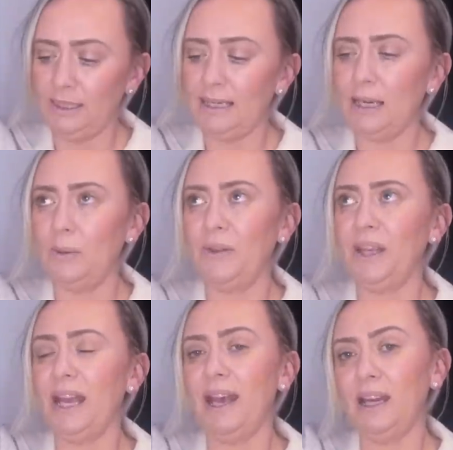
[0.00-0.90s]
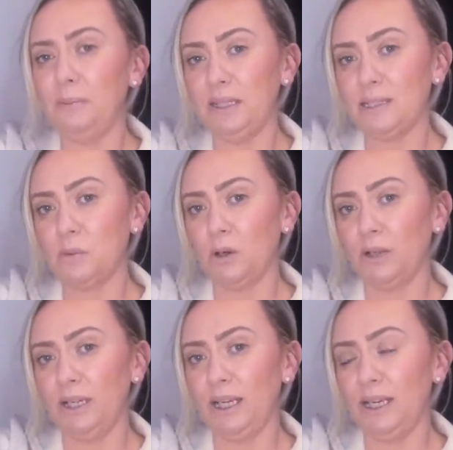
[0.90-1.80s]
Now, the Elemis
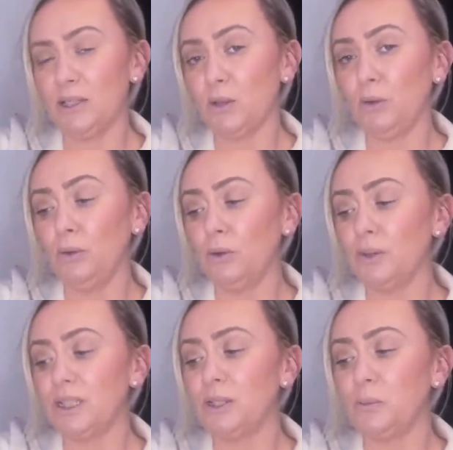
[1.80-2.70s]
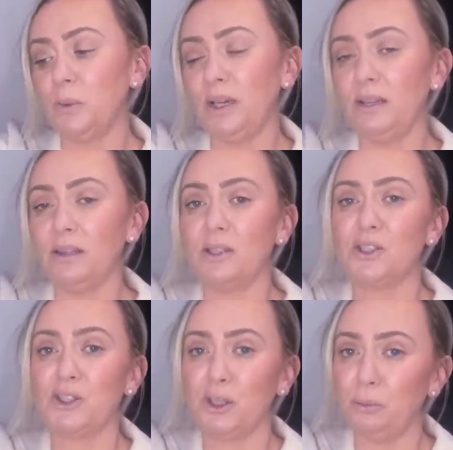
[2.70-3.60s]
one is loaded with
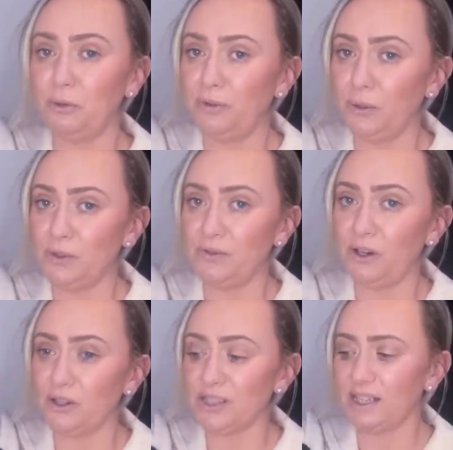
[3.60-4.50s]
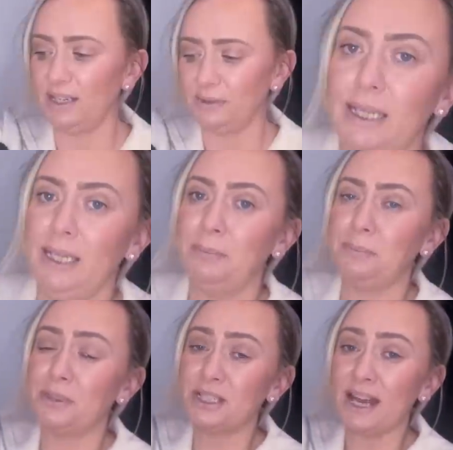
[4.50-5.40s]
superfoods for your skin. It
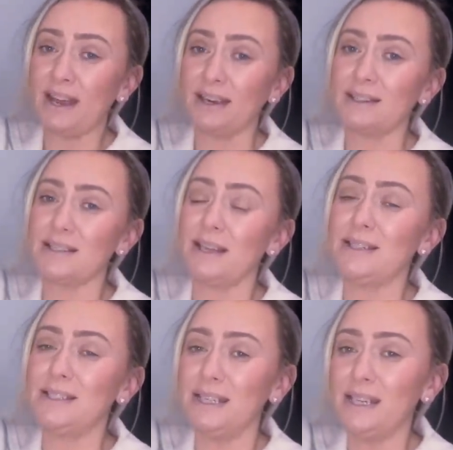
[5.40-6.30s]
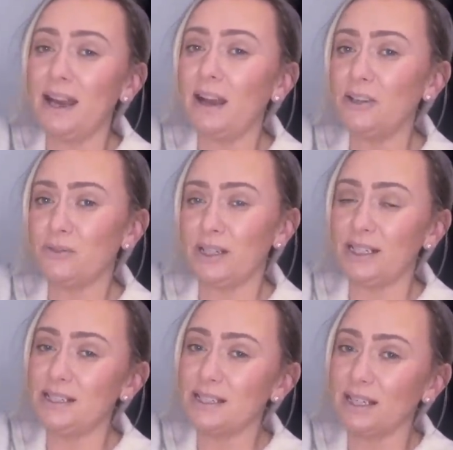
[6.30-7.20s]
protects
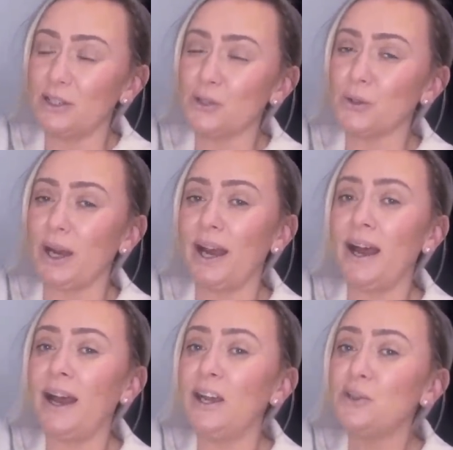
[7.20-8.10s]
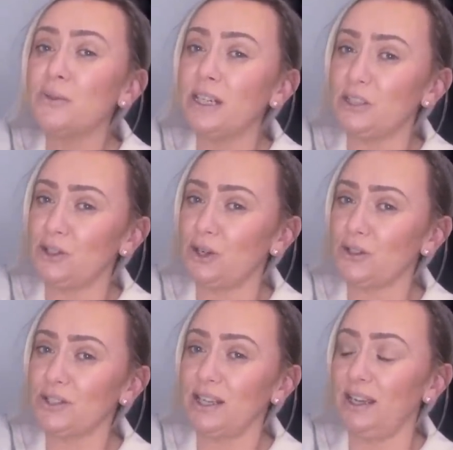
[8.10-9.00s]
dehydrated skin, so it hydrates your
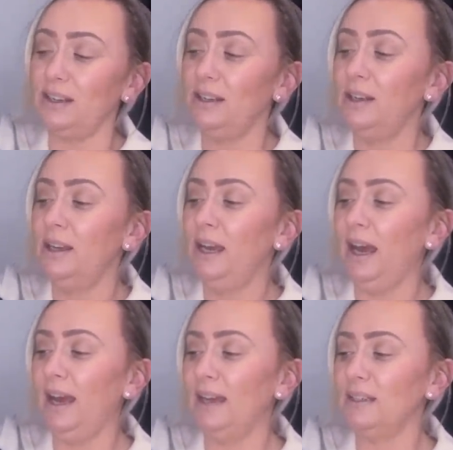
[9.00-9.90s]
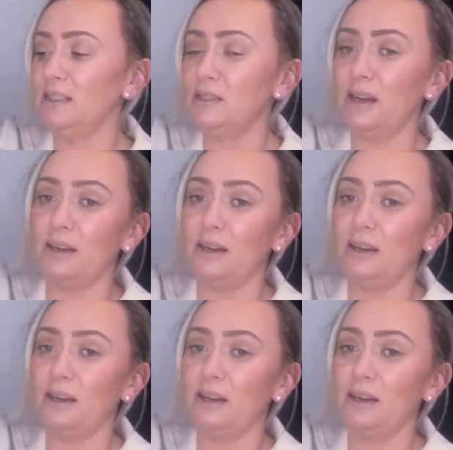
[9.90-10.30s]
skin. And